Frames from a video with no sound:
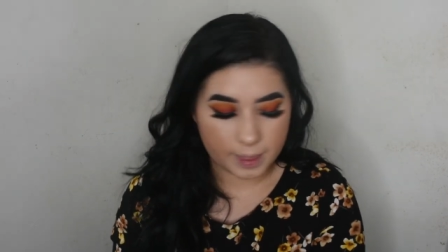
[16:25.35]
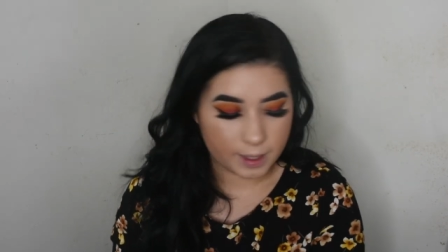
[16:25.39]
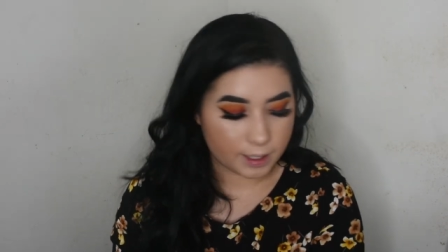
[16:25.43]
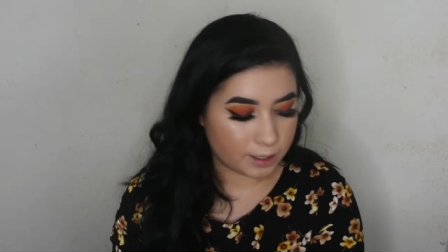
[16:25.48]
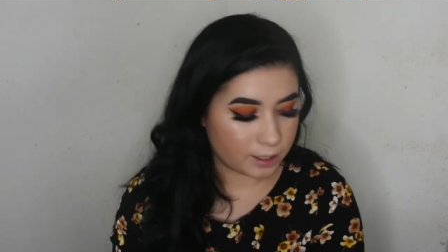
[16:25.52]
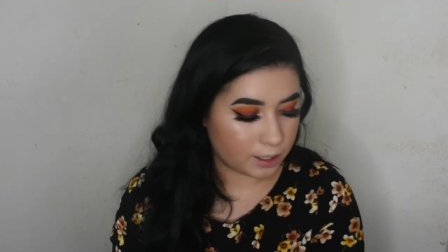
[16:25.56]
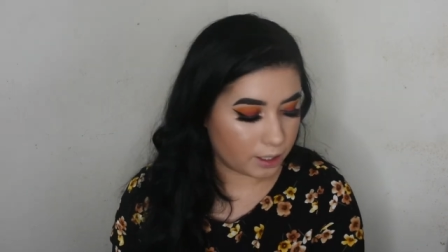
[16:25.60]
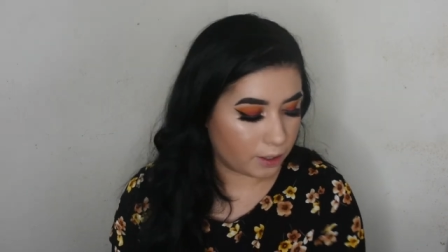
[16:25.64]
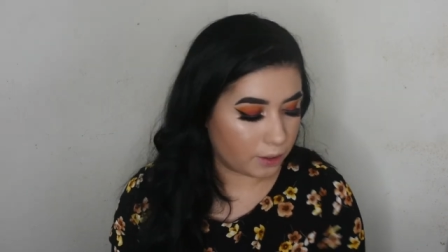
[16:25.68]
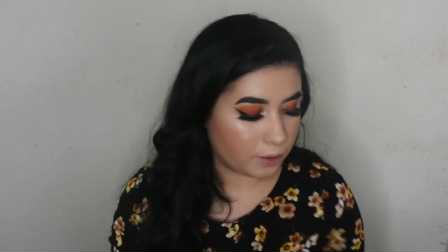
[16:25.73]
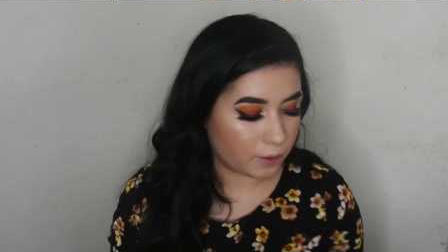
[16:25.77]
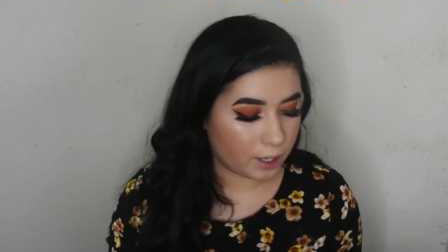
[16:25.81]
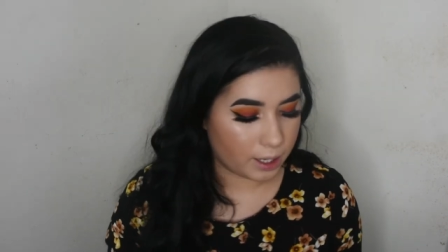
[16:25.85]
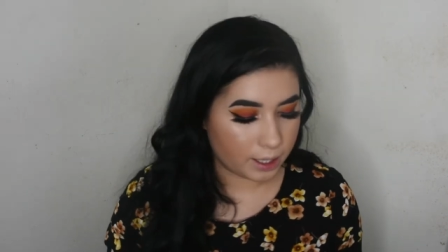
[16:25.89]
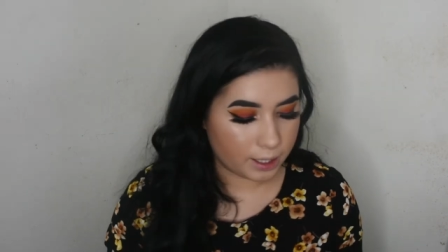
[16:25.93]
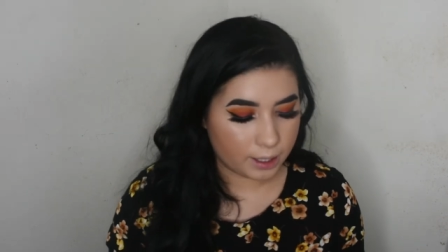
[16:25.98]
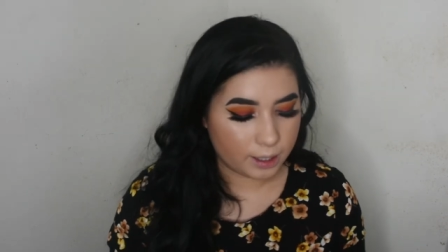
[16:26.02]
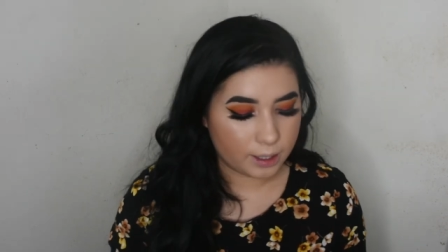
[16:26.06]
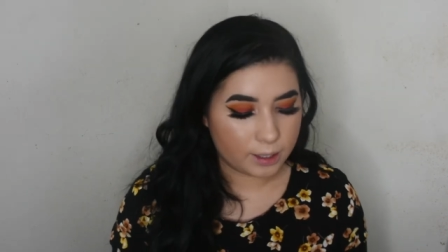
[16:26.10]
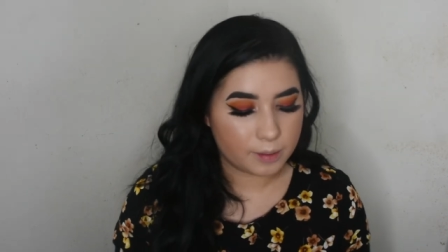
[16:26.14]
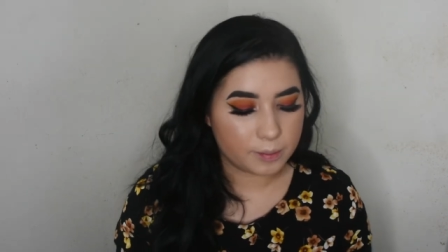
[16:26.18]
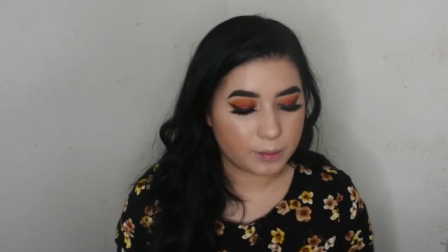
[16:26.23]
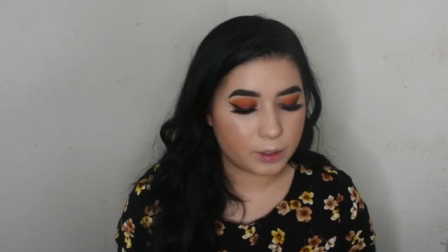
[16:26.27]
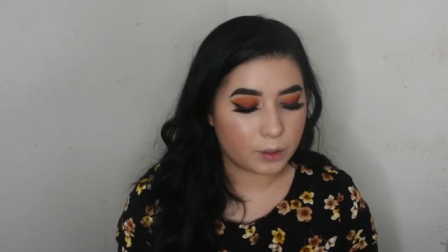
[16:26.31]
So I
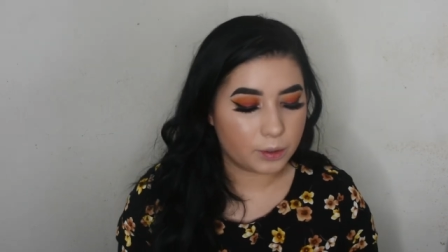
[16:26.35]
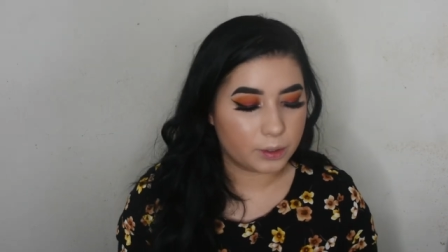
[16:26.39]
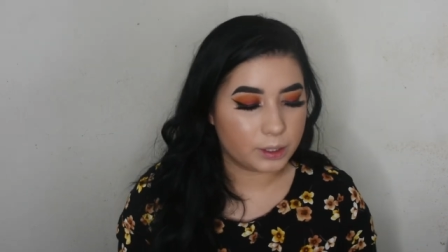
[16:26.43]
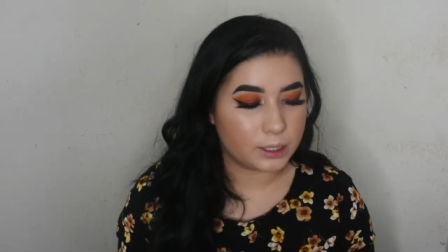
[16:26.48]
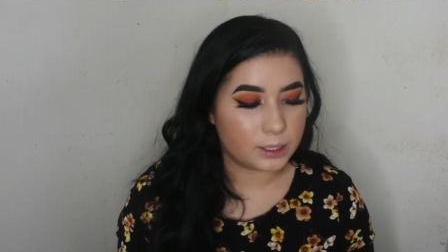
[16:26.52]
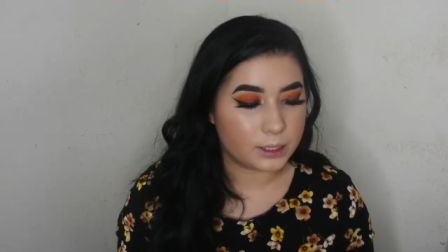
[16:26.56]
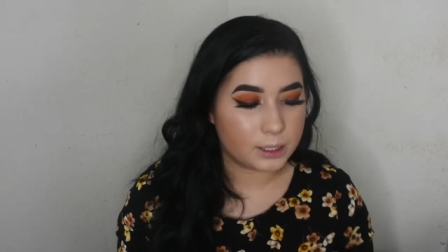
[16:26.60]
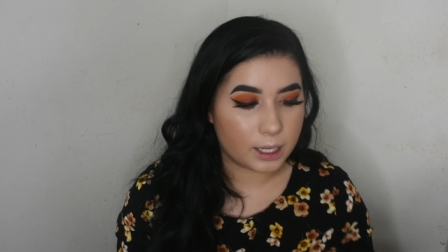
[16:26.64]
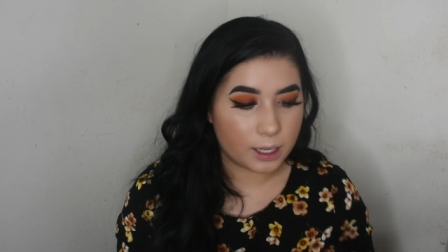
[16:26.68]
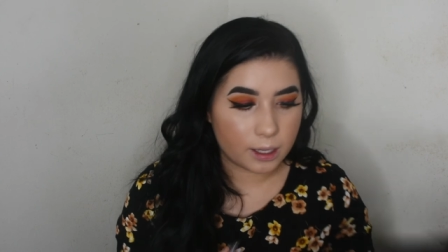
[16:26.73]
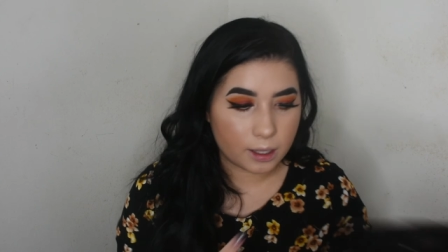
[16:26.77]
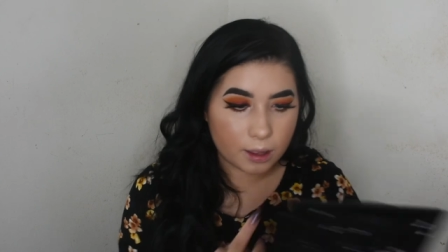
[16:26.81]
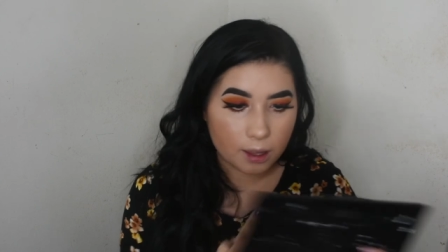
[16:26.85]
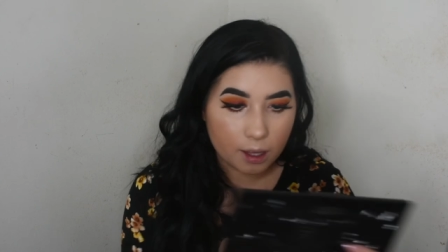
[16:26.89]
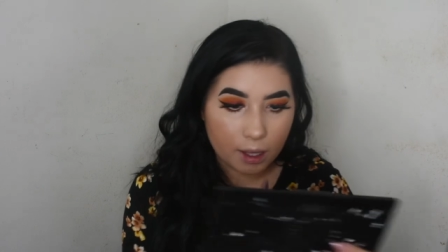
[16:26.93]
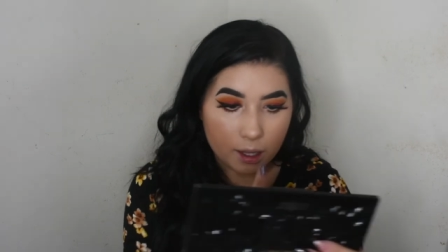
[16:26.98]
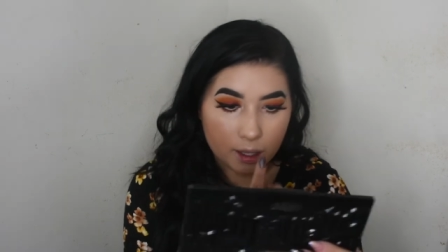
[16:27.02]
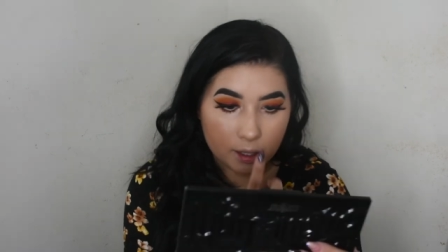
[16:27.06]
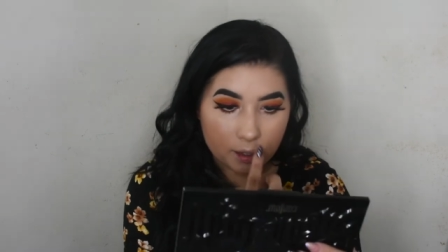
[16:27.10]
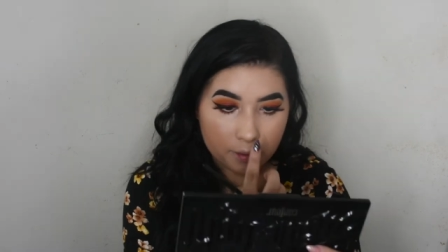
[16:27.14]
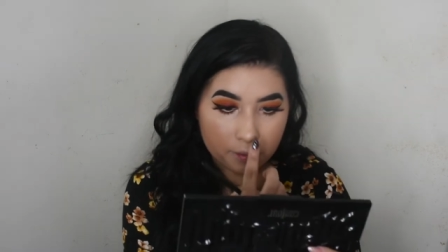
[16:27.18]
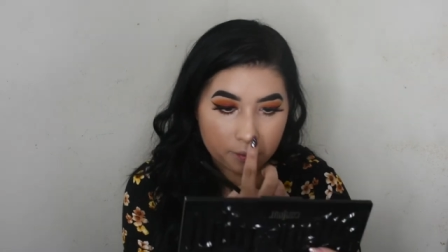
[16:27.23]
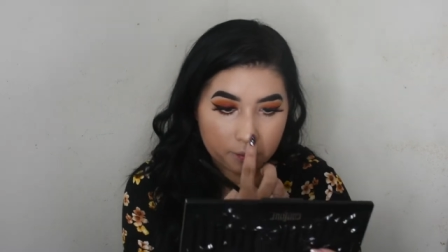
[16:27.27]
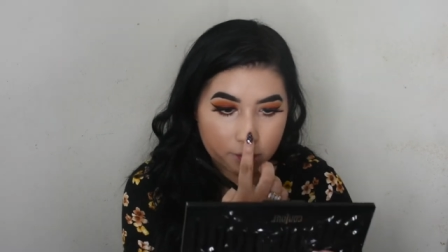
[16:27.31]
am going to take
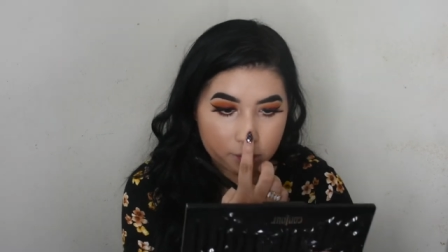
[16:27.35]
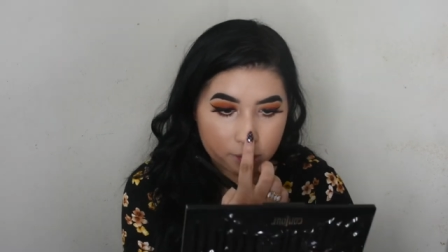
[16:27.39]
that,